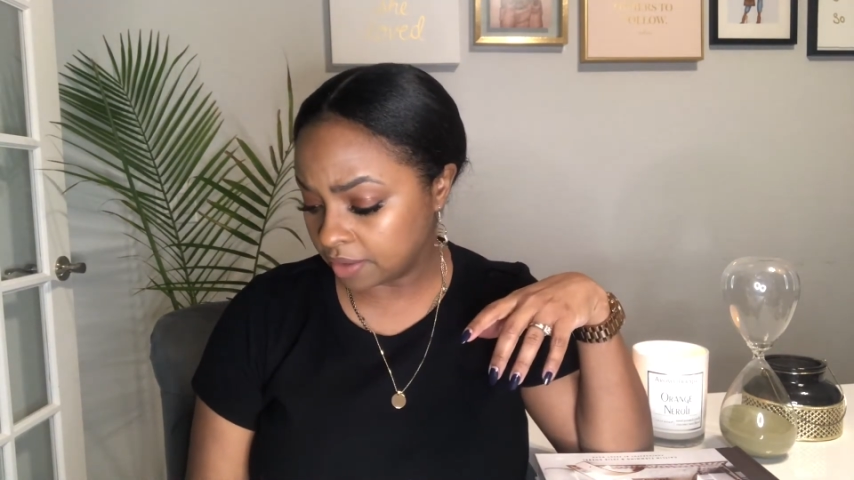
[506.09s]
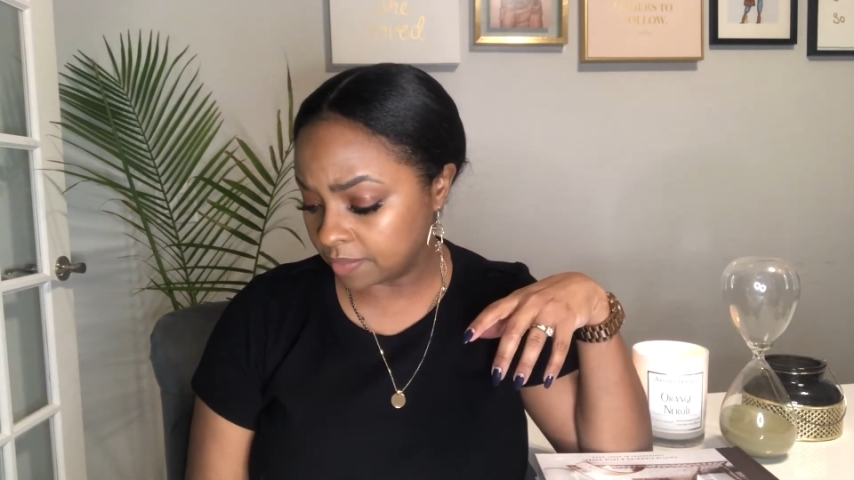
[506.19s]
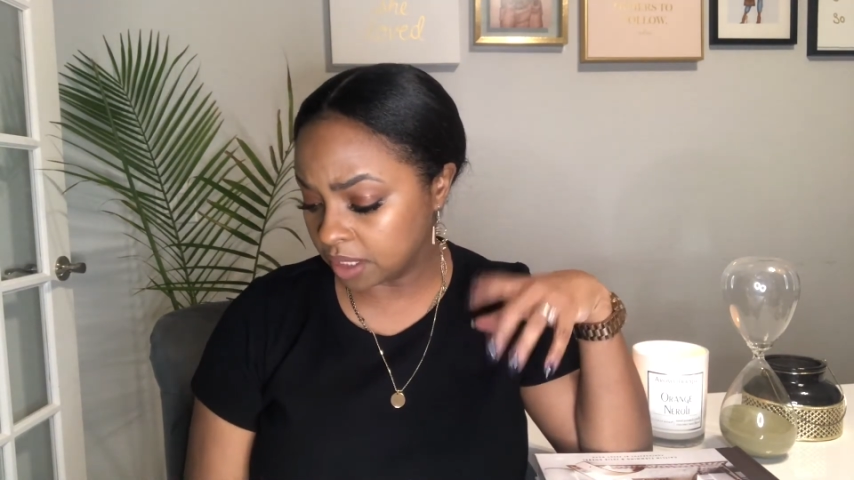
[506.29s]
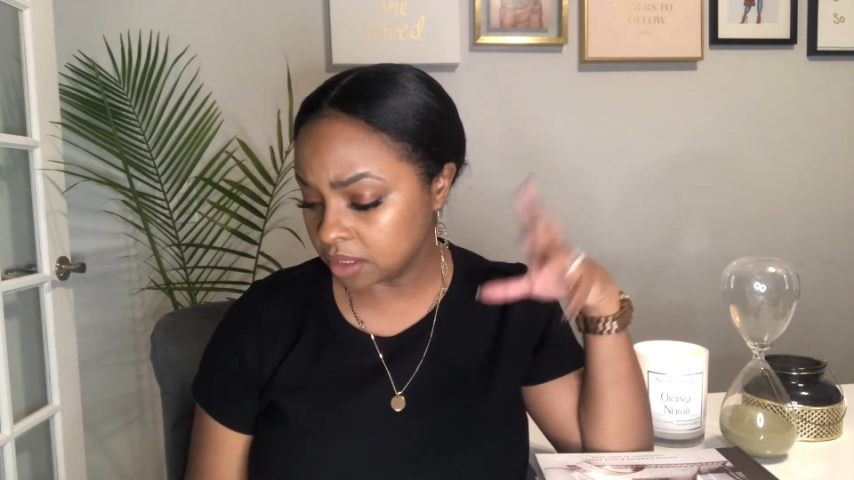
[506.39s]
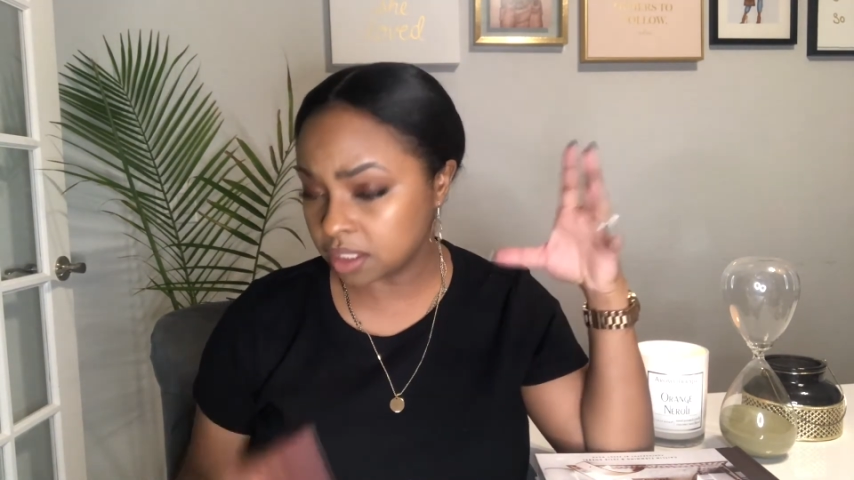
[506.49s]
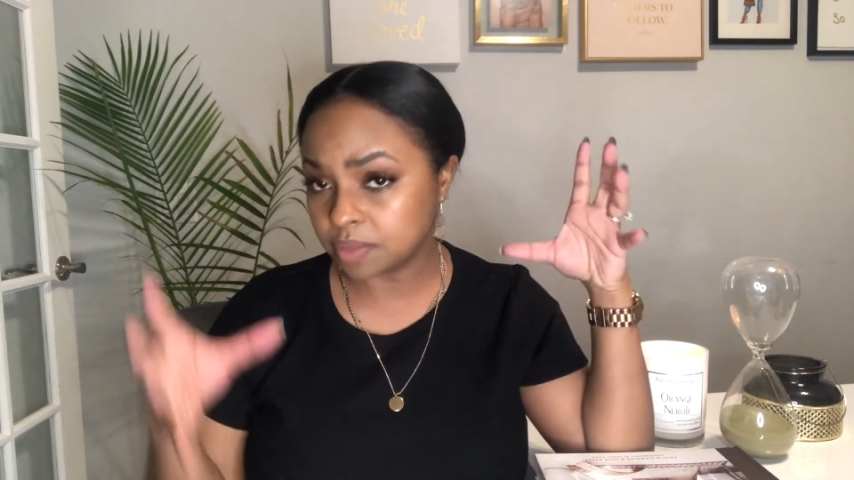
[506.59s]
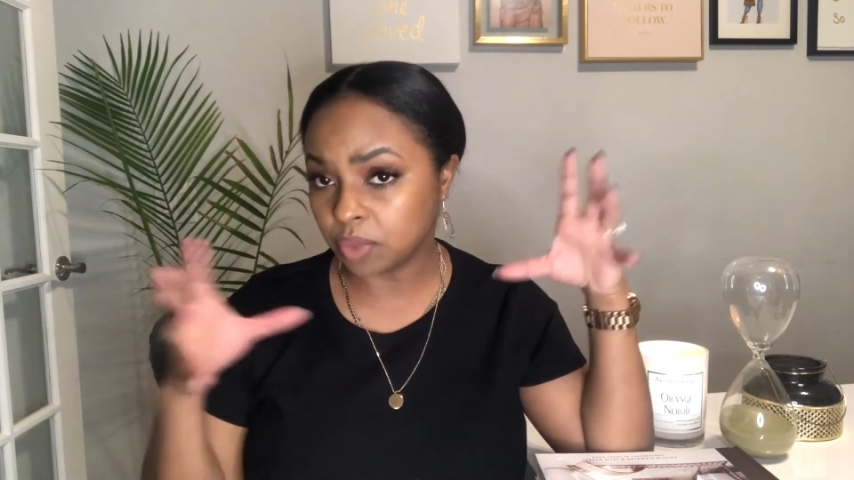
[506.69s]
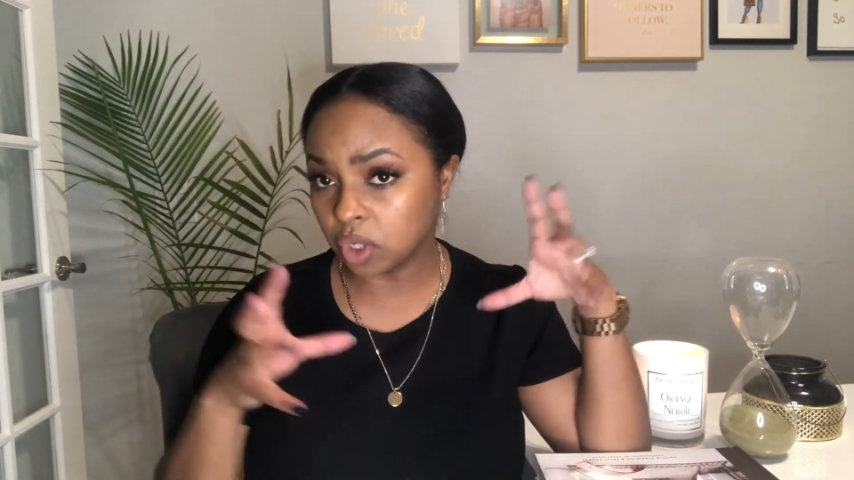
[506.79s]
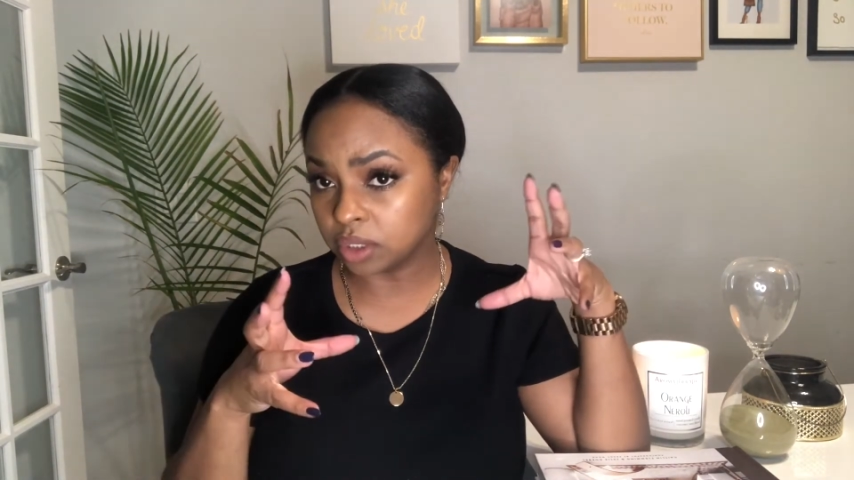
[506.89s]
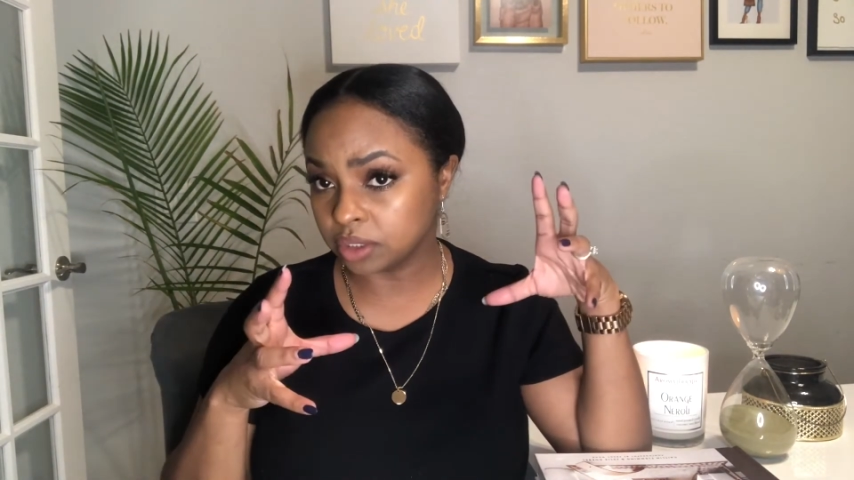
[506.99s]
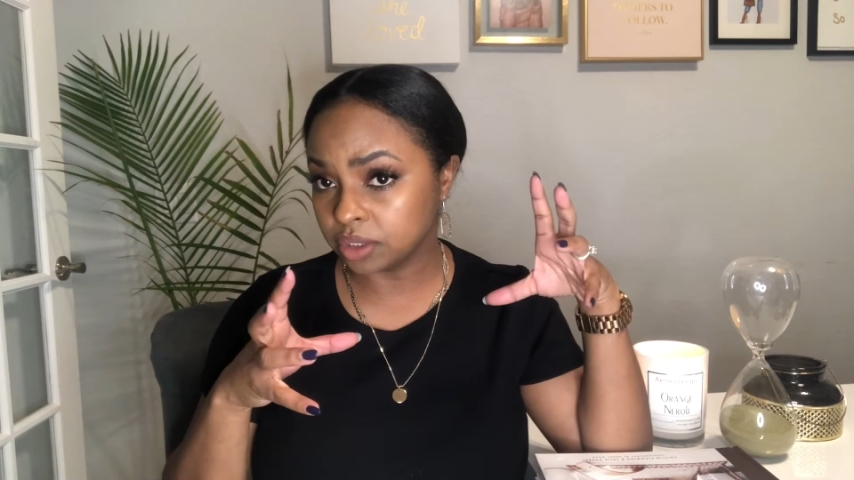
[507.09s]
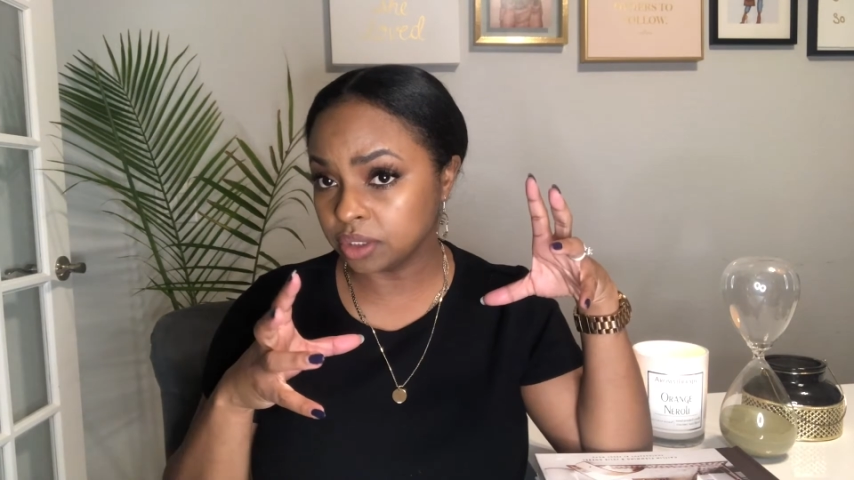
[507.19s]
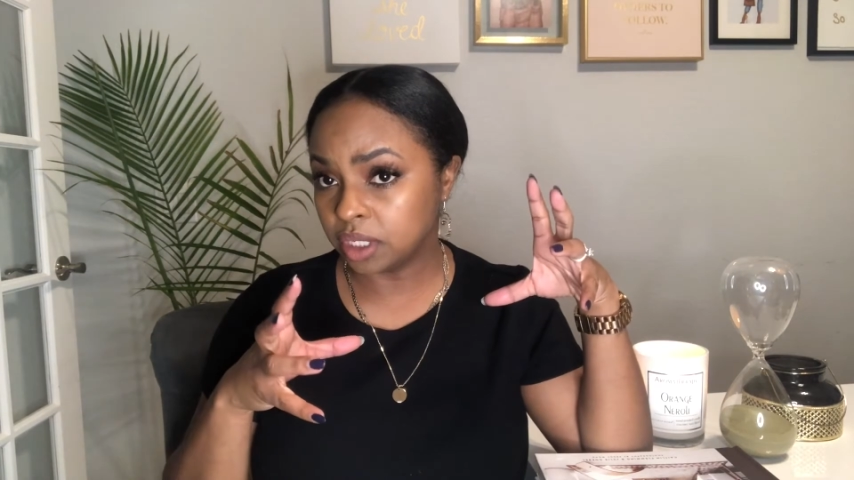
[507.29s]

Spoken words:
a smaller